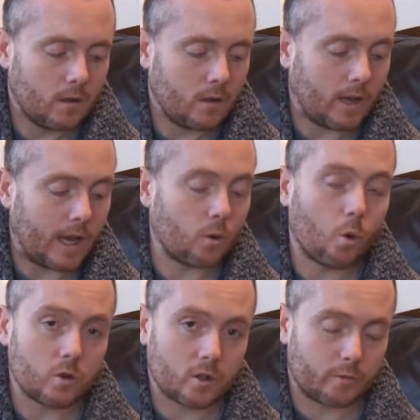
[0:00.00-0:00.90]
And
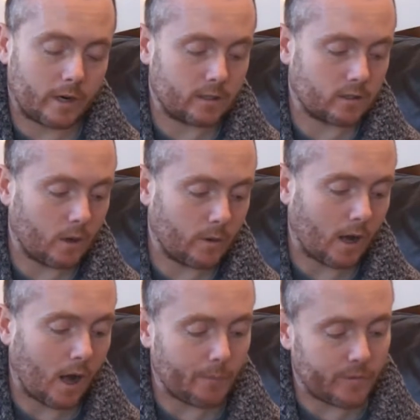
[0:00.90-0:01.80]
also practice going
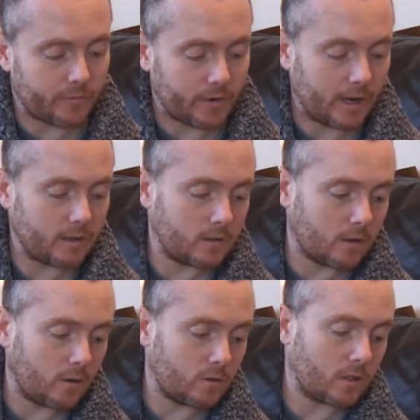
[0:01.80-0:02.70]
up the frets,
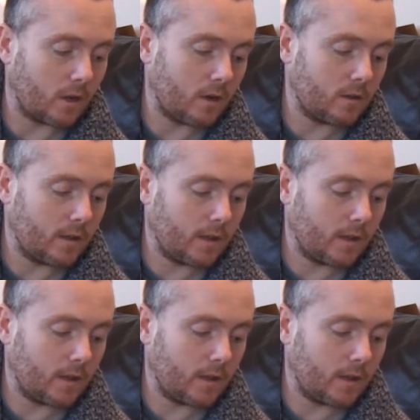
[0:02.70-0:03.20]
so start